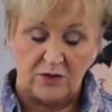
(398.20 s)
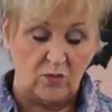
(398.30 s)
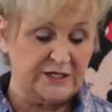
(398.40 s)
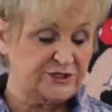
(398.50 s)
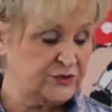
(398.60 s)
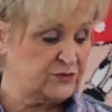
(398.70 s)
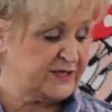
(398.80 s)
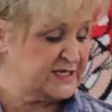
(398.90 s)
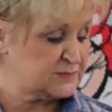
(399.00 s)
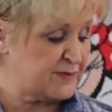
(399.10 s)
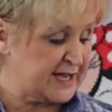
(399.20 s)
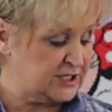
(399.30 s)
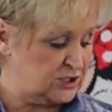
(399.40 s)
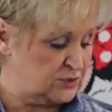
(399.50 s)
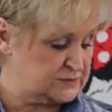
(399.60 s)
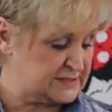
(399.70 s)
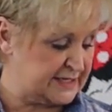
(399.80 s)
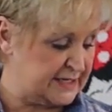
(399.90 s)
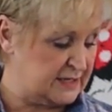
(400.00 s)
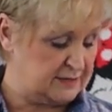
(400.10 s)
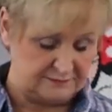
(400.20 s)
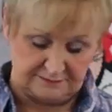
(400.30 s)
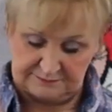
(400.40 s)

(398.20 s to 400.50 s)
We do this by using